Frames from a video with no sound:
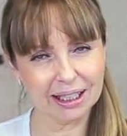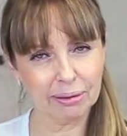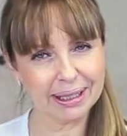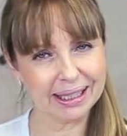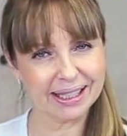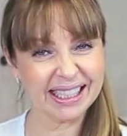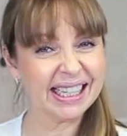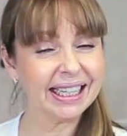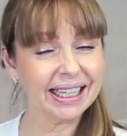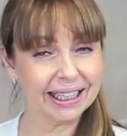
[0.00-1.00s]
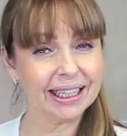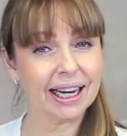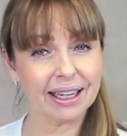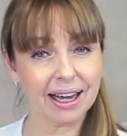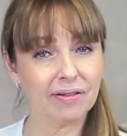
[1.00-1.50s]
a little bit stingy, a little
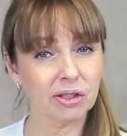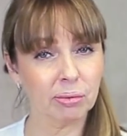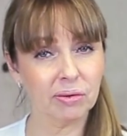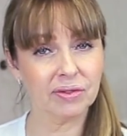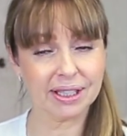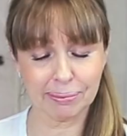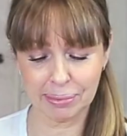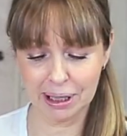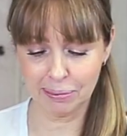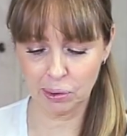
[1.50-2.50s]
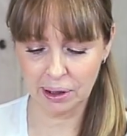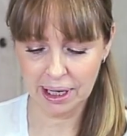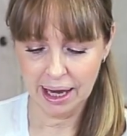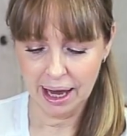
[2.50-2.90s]
uncomfortable for some people.